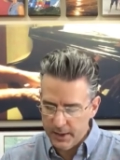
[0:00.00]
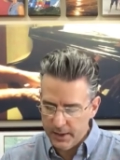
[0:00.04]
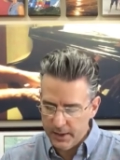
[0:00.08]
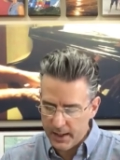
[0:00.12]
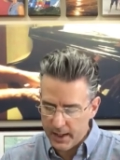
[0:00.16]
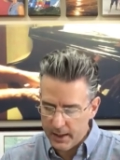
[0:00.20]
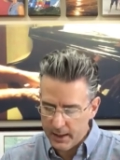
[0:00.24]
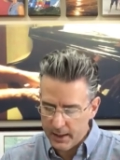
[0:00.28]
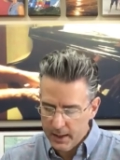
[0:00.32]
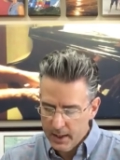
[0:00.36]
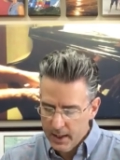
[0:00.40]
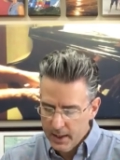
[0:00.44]

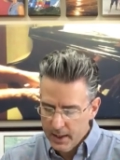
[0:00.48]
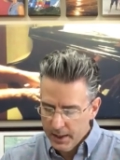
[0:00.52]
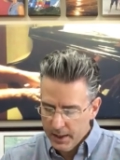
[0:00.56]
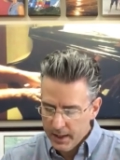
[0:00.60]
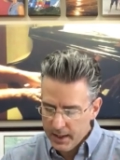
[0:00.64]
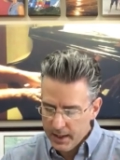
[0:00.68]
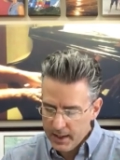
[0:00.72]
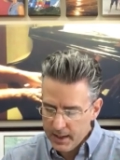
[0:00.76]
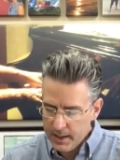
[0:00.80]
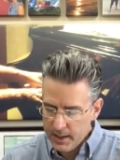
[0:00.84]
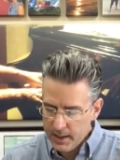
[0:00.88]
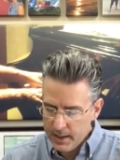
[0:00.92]
that
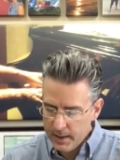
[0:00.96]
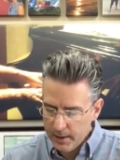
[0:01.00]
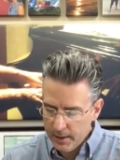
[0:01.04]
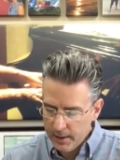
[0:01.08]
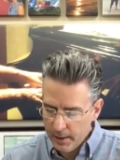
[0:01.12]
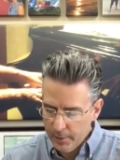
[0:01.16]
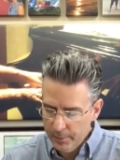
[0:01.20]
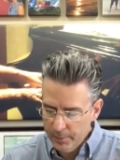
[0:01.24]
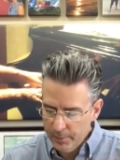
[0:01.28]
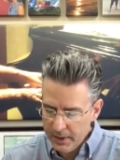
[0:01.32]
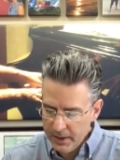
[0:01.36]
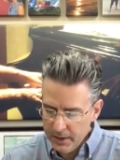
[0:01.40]
he
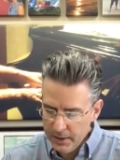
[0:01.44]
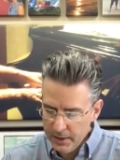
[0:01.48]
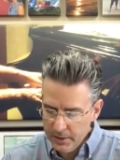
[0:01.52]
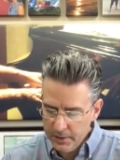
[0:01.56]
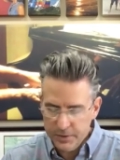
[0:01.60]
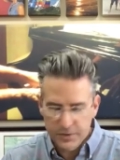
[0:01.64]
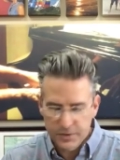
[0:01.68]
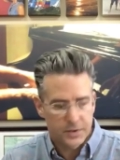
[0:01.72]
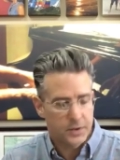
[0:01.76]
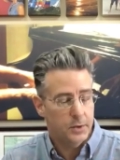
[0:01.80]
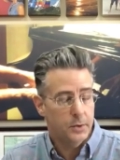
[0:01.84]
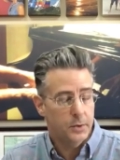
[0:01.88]

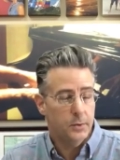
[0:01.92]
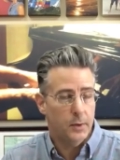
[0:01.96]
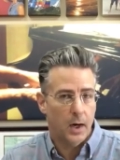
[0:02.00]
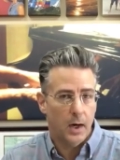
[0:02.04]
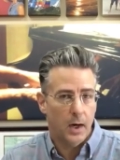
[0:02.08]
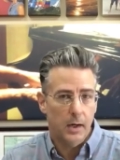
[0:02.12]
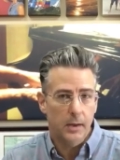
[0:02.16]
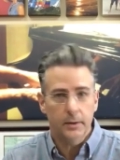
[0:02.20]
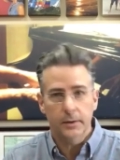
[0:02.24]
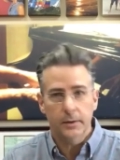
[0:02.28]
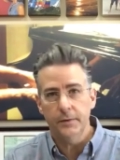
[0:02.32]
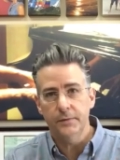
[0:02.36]
appeared to
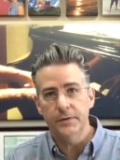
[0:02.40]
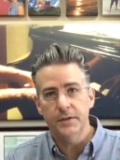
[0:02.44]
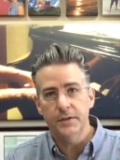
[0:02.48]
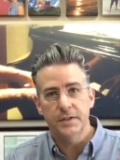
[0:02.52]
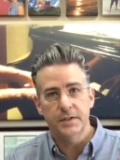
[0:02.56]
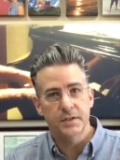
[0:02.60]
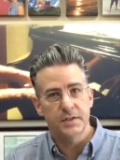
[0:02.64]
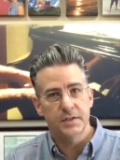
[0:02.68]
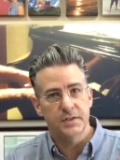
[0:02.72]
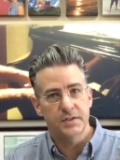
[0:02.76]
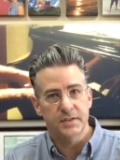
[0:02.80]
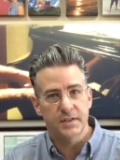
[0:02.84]
all of the
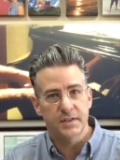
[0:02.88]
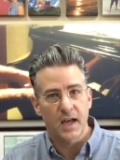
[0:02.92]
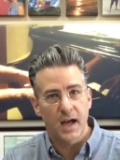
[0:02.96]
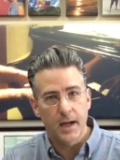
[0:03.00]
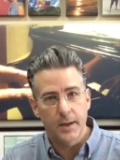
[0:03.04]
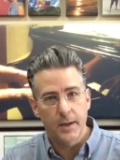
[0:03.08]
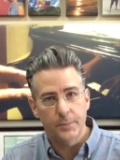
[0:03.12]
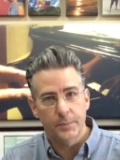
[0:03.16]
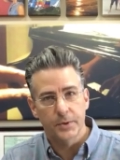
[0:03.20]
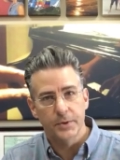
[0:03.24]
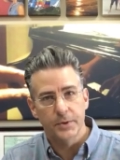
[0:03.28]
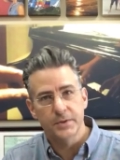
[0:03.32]

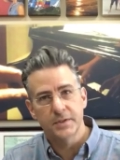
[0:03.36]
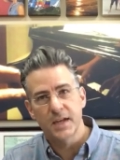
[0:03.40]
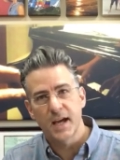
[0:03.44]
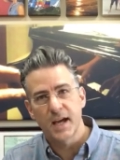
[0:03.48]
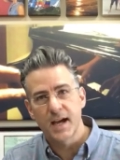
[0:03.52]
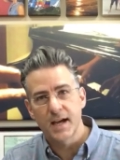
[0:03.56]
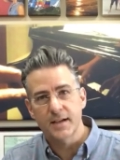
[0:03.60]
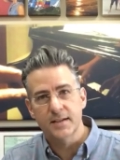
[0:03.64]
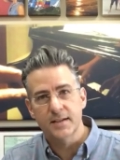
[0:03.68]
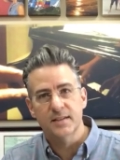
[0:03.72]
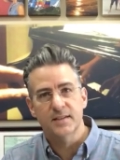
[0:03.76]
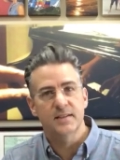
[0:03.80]
disciples
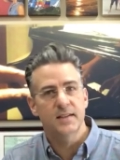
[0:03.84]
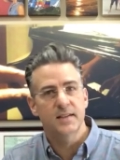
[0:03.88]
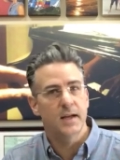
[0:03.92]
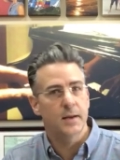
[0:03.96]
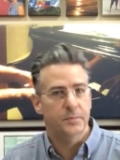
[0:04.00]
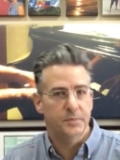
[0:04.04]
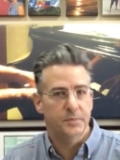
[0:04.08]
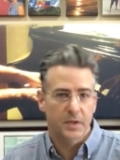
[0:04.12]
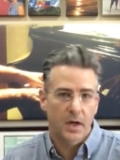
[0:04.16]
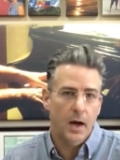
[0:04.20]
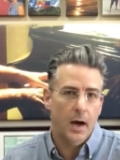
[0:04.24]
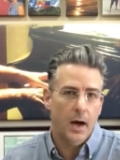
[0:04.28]

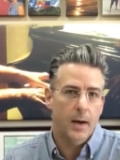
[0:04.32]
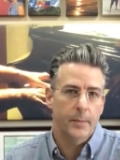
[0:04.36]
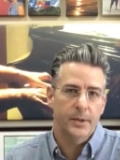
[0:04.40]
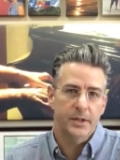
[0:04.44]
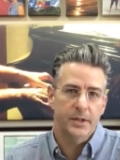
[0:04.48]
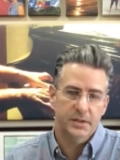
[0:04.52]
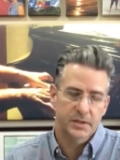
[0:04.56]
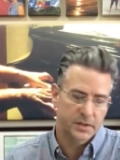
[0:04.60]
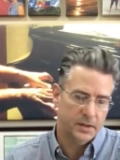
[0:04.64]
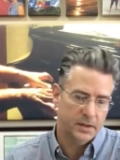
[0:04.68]
except Thomas.